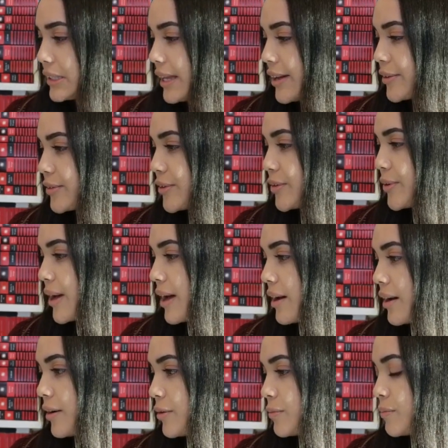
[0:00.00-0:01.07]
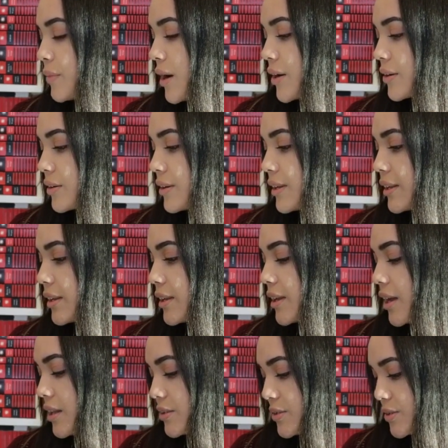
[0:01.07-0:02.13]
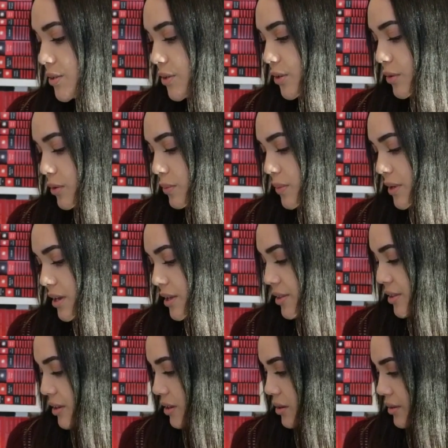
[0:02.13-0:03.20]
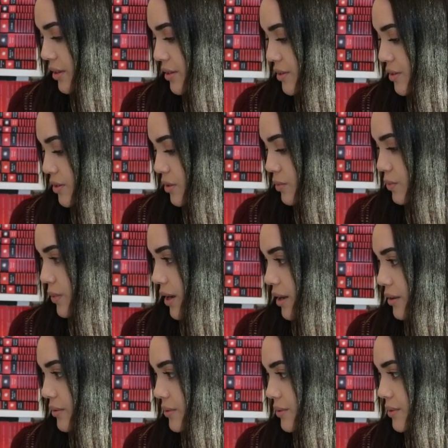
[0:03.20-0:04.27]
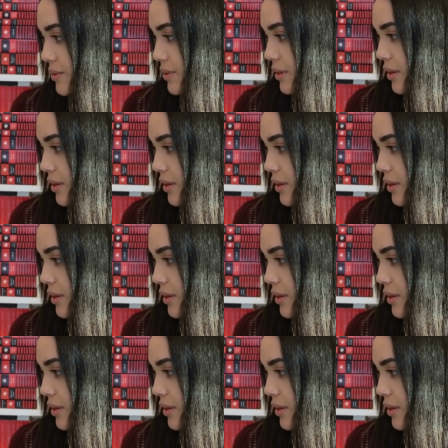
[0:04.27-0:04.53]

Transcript: I don't know how modern it gets to, but I think at least around